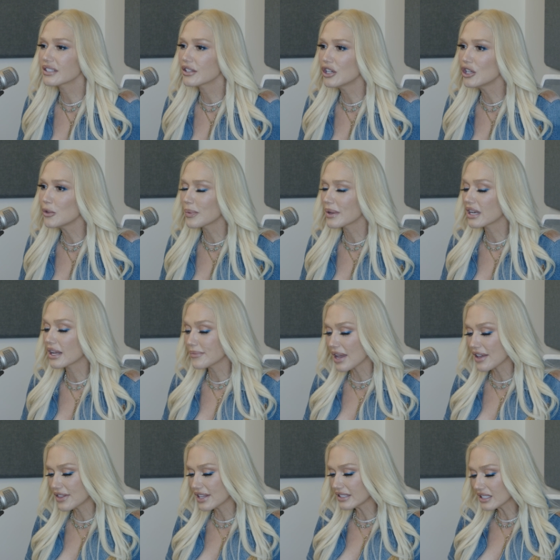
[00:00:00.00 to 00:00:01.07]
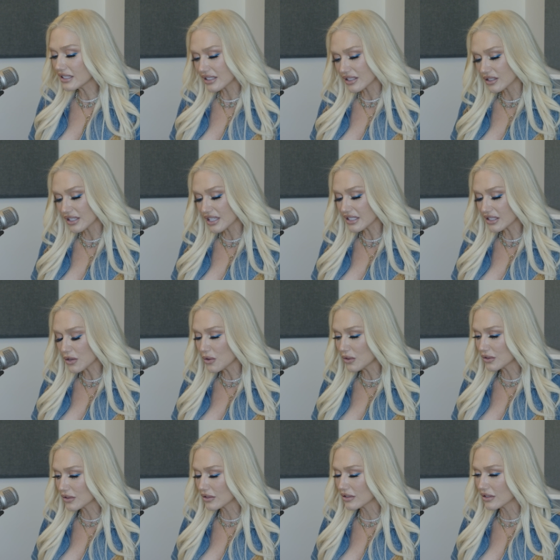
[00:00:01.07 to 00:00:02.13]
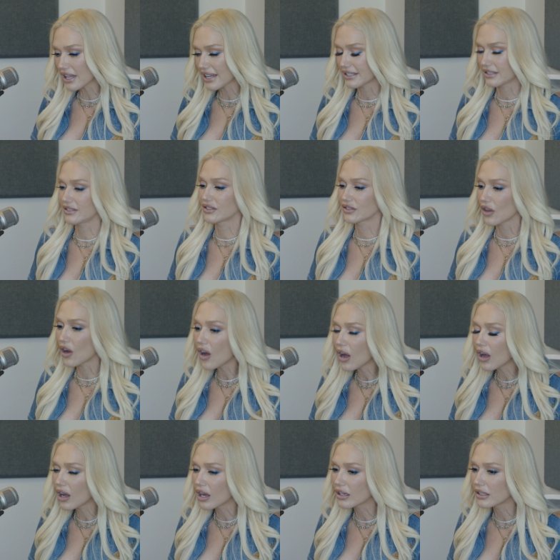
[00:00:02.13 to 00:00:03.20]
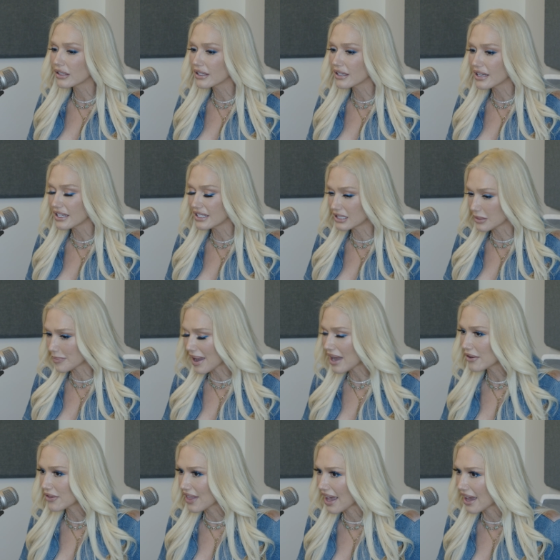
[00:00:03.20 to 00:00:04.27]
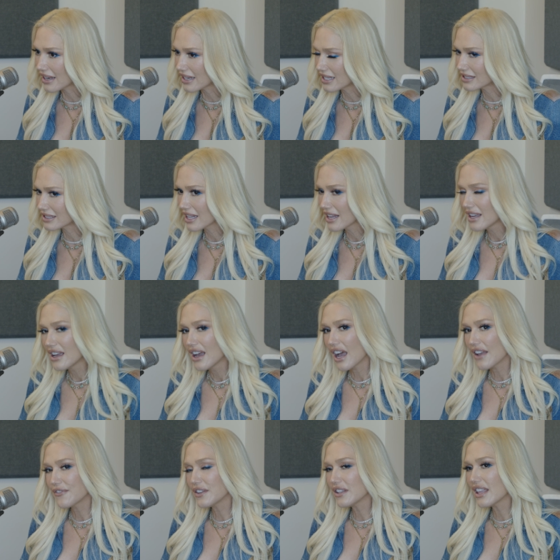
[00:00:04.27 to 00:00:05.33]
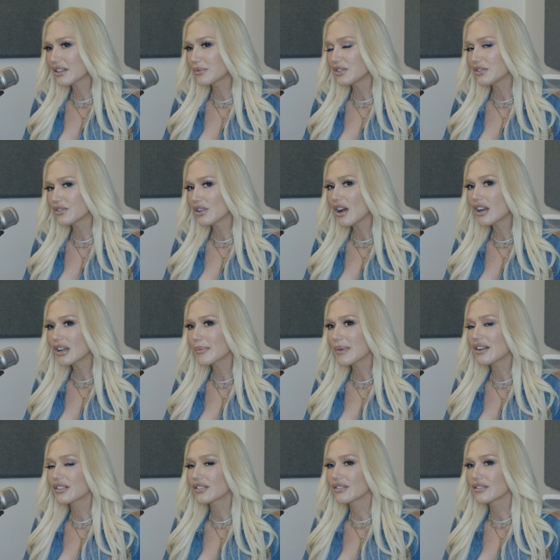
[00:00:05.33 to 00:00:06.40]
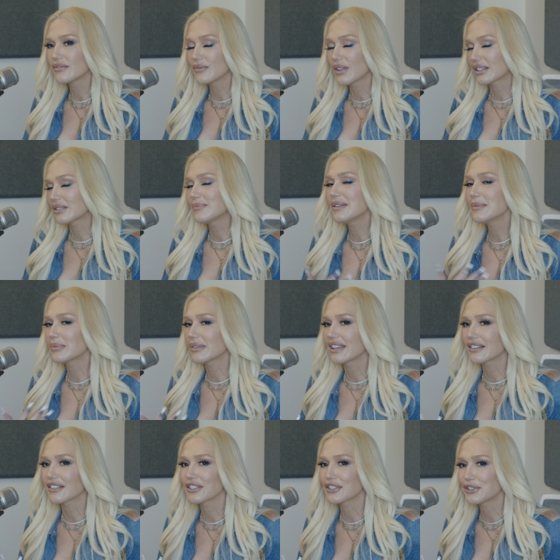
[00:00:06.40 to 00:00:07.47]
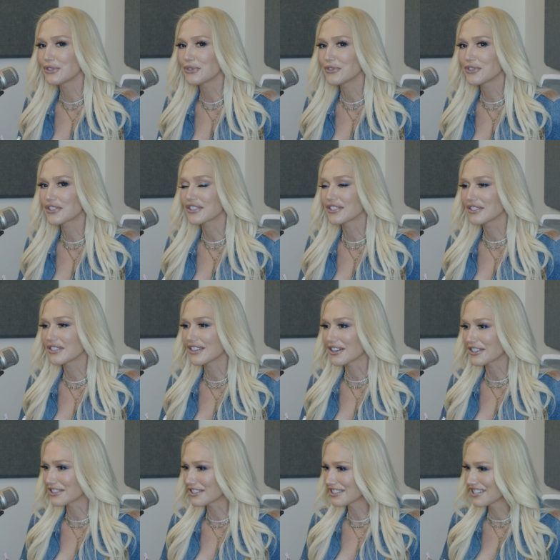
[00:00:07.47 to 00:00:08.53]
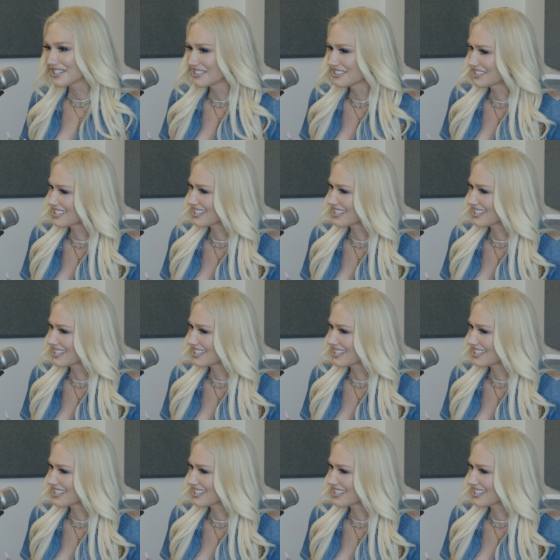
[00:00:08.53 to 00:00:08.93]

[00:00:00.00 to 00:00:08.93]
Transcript: a hope, and I, I think that this whole like song is about that. It's I feel like when you talk about like me and Blake are huge gardeners